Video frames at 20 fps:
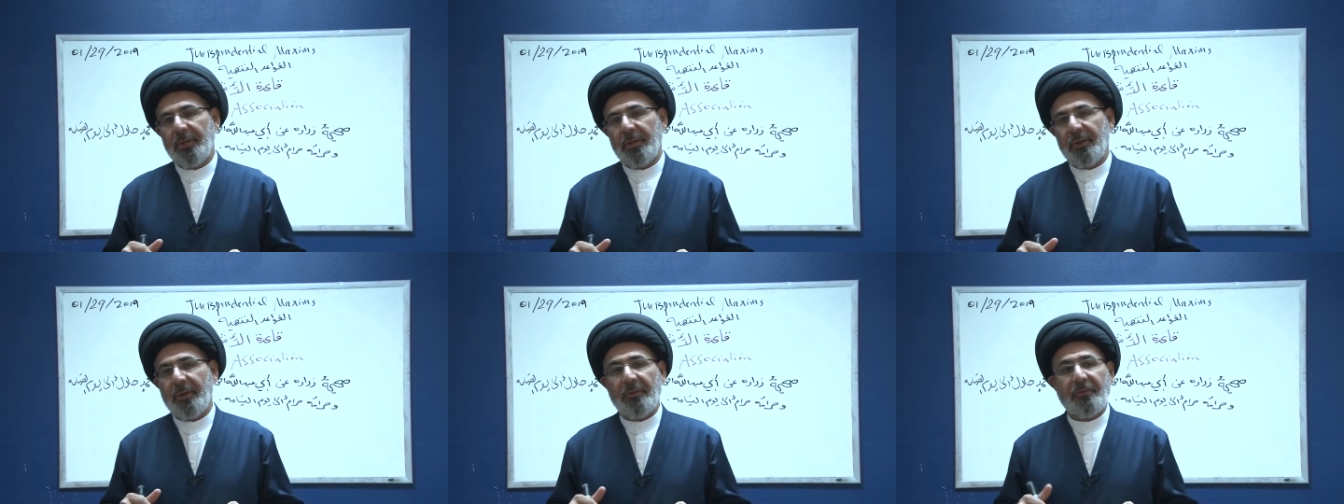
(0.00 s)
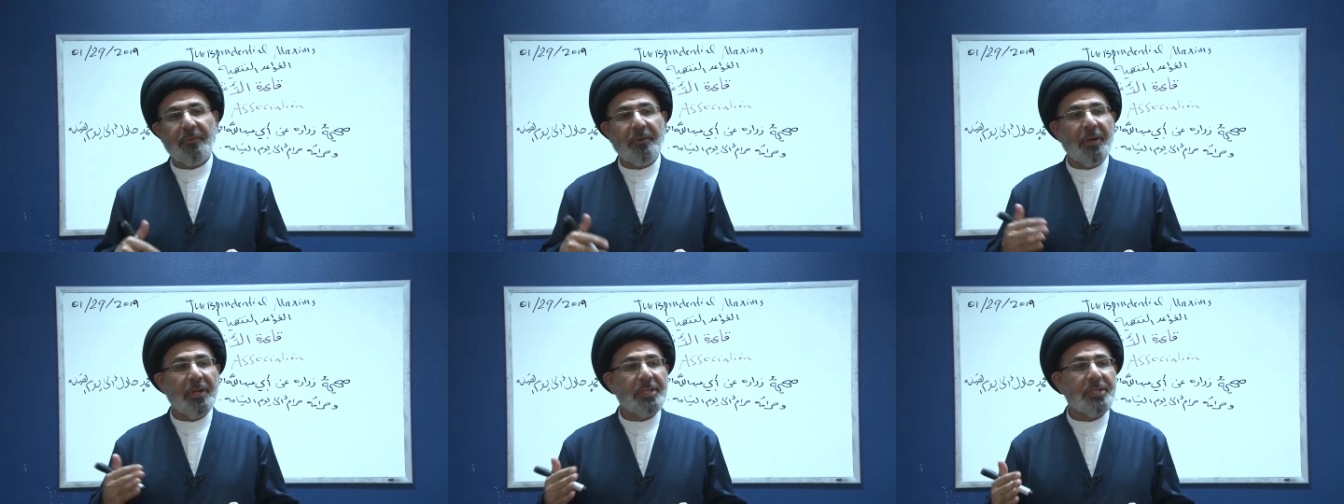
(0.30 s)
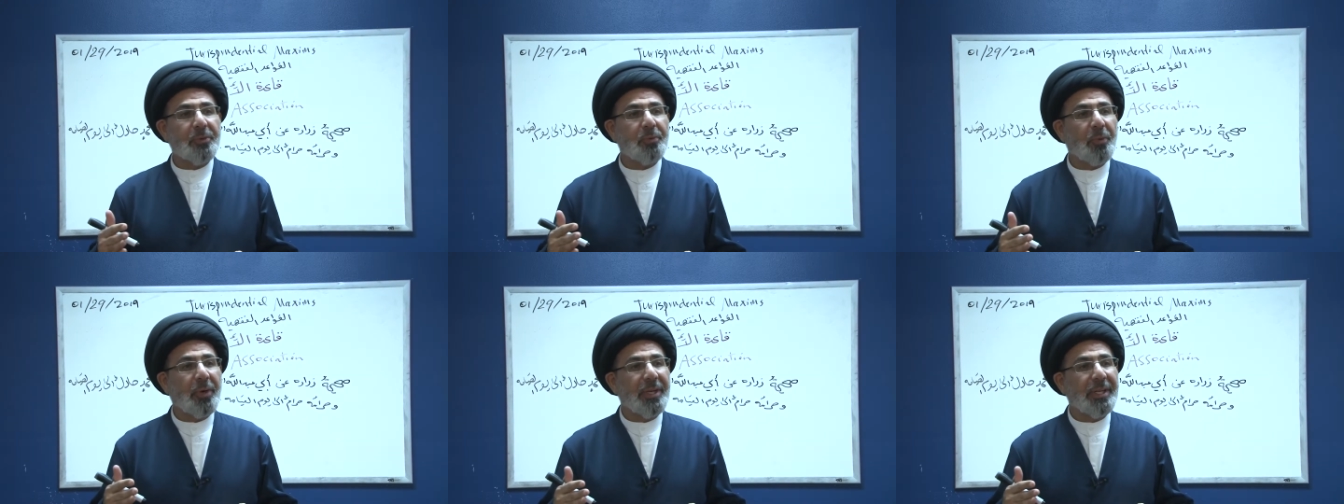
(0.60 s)
The
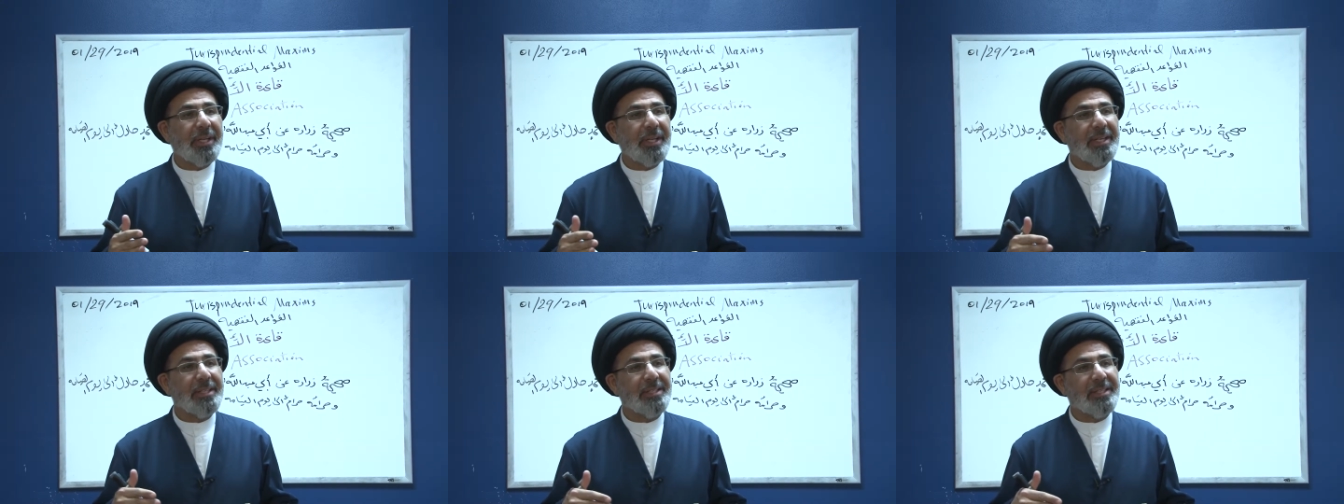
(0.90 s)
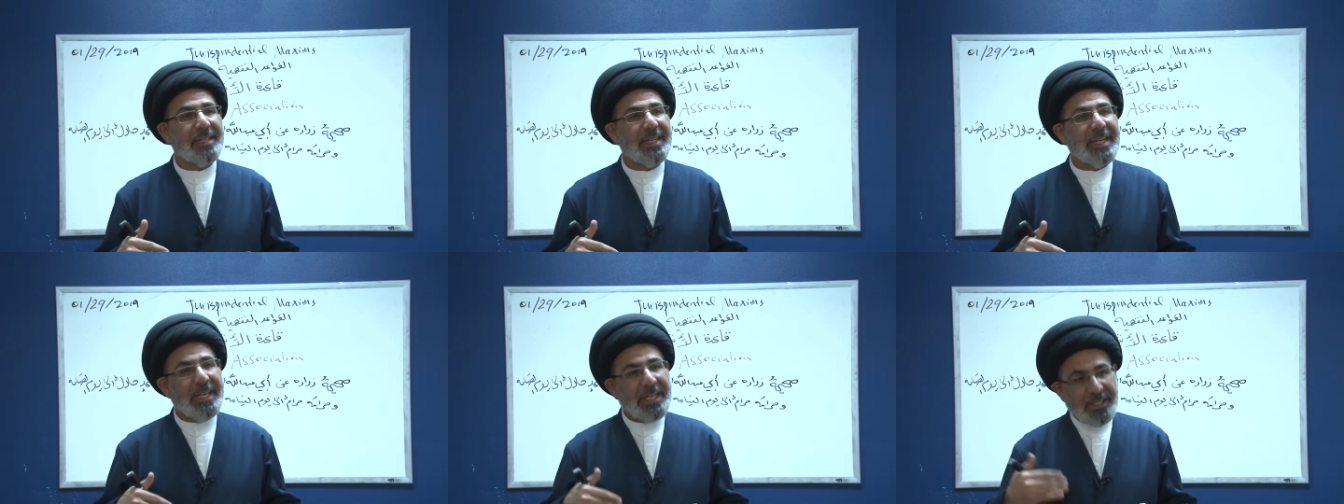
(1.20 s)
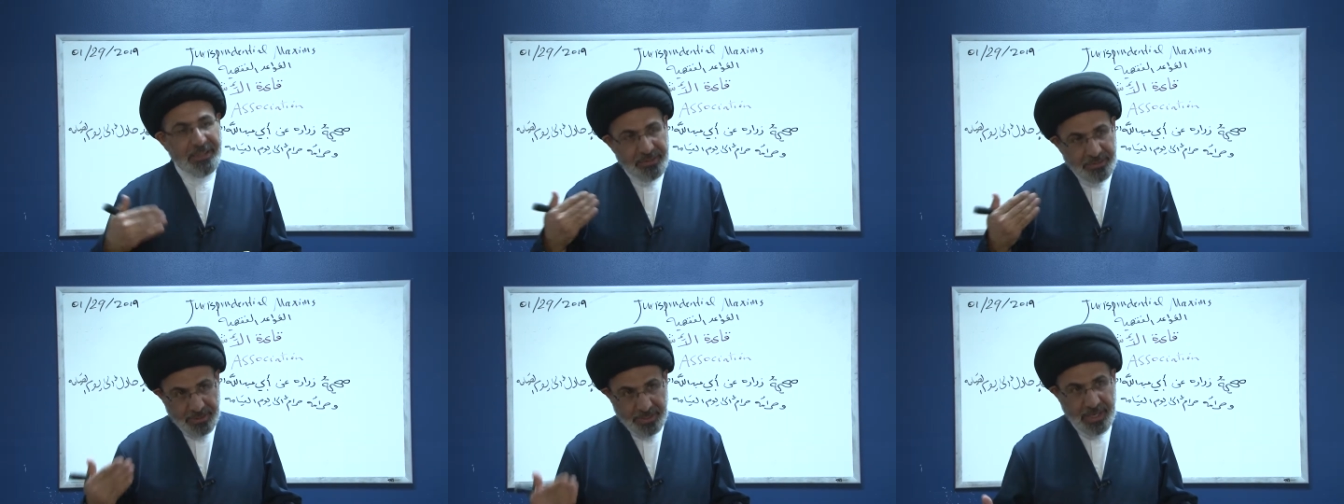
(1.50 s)
first one is
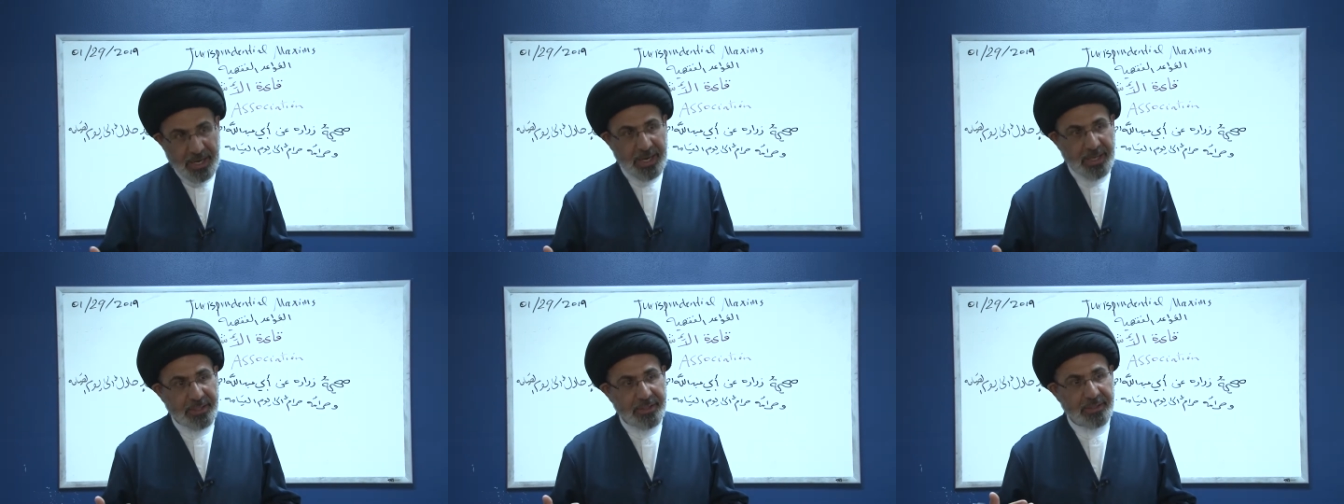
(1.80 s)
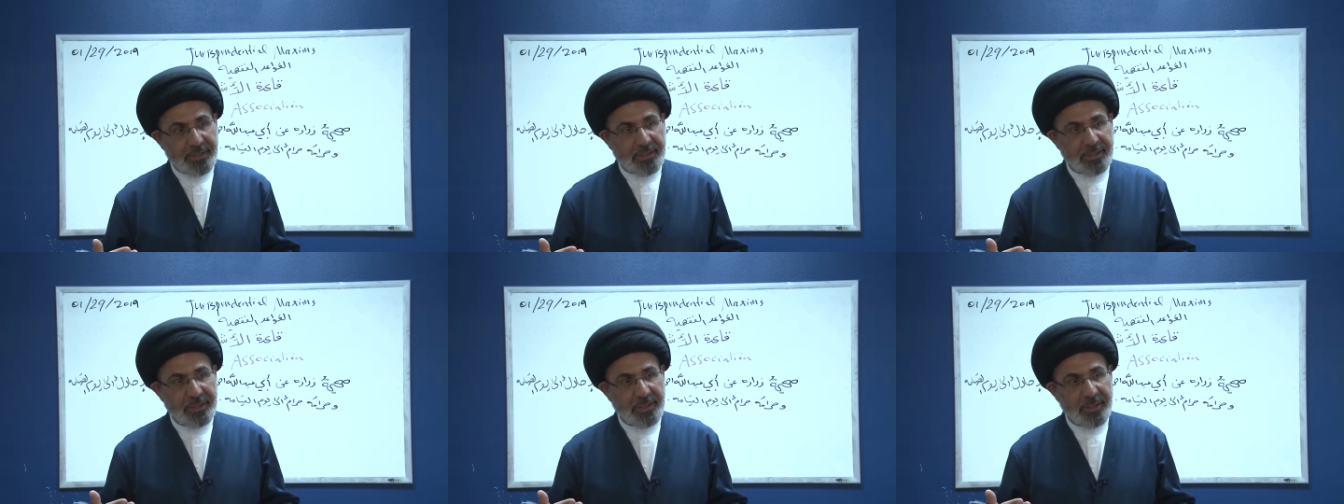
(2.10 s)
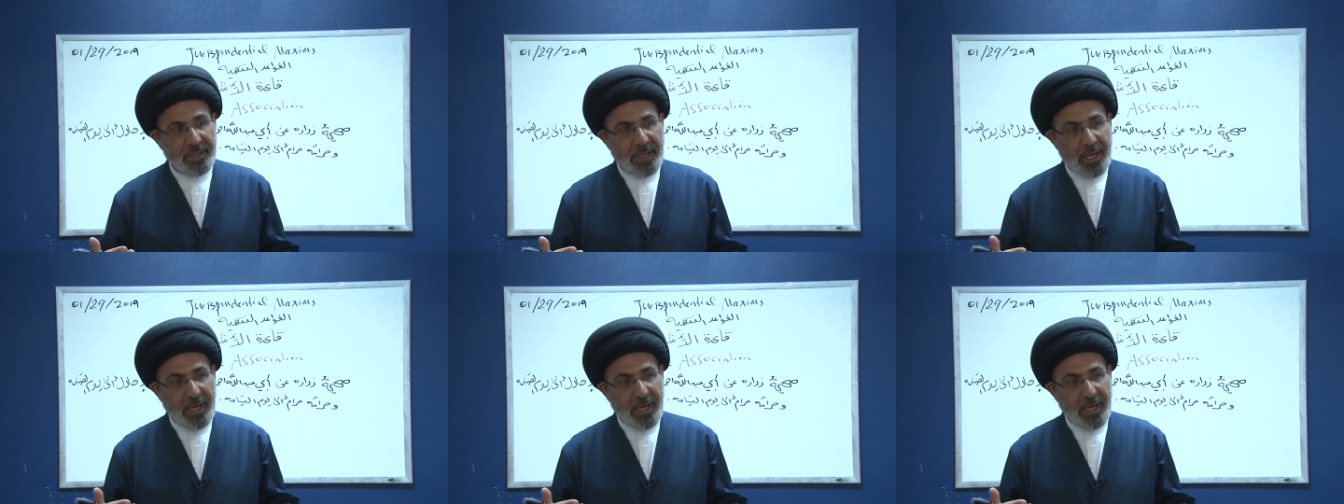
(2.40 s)
indirect